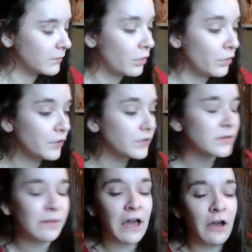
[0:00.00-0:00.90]
there's
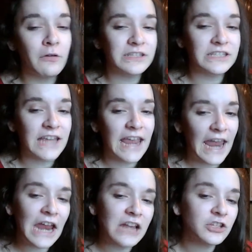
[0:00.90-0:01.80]
about
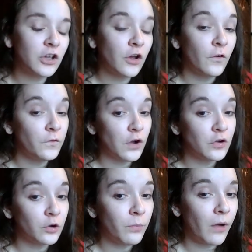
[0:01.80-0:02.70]
8
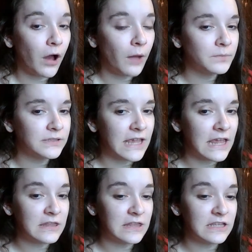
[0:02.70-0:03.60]
Funko Pops
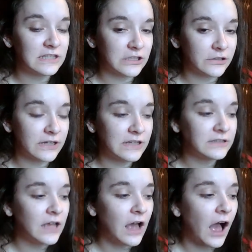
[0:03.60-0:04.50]
in this
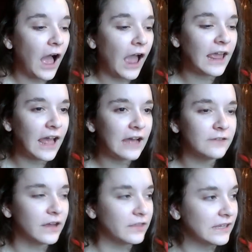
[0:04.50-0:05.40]
series. I
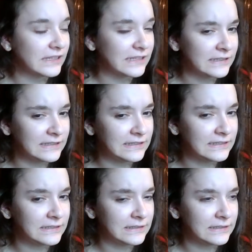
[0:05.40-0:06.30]
have, I think,
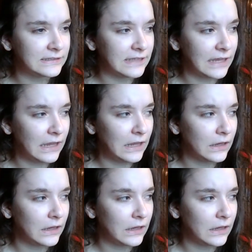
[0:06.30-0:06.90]
6